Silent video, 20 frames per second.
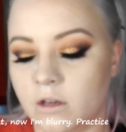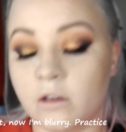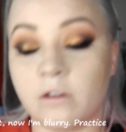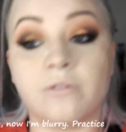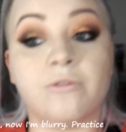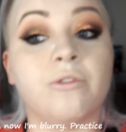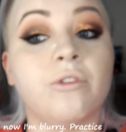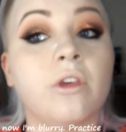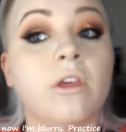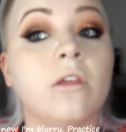
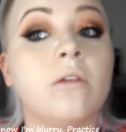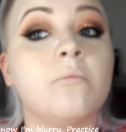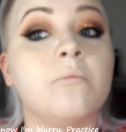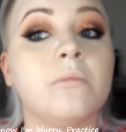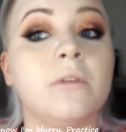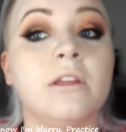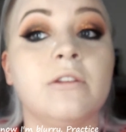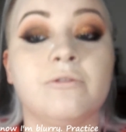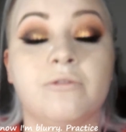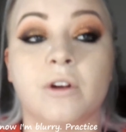film
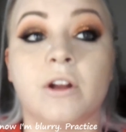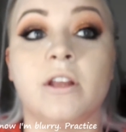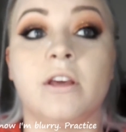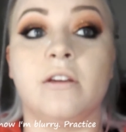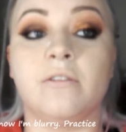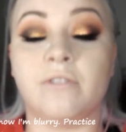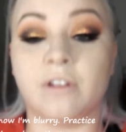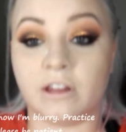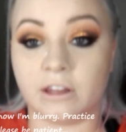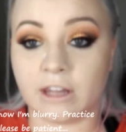in front
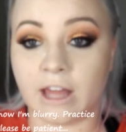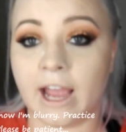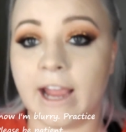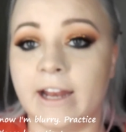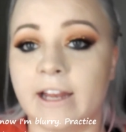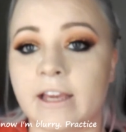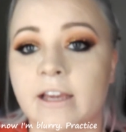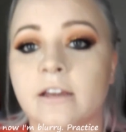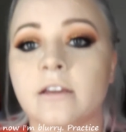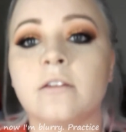of
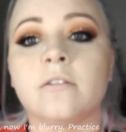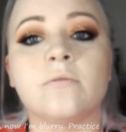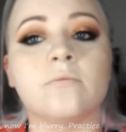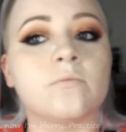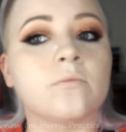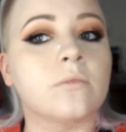lighting